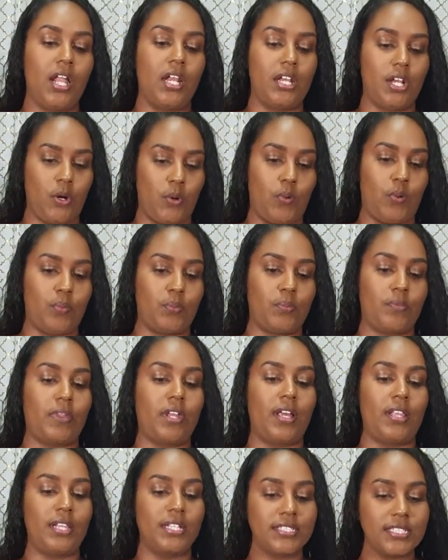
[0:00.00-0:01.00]
Now,
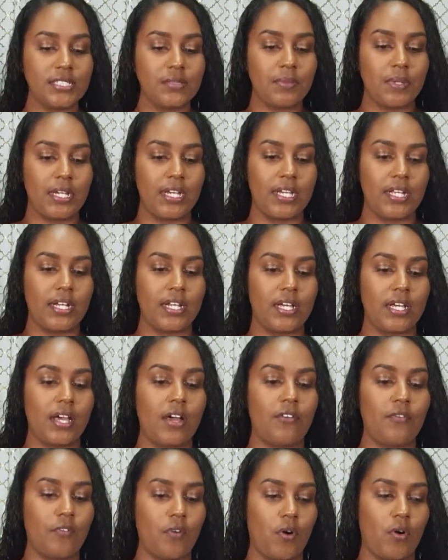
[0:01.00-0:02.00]
this is made
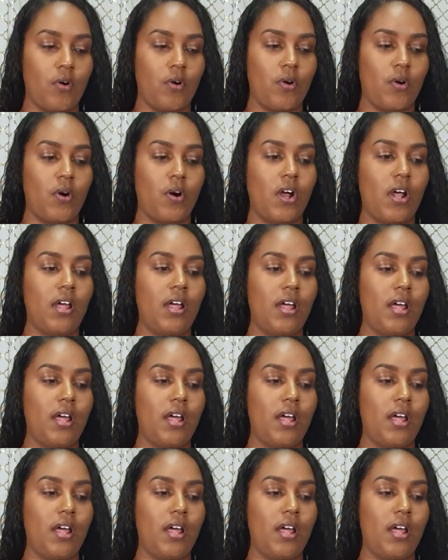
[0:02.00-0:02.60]
for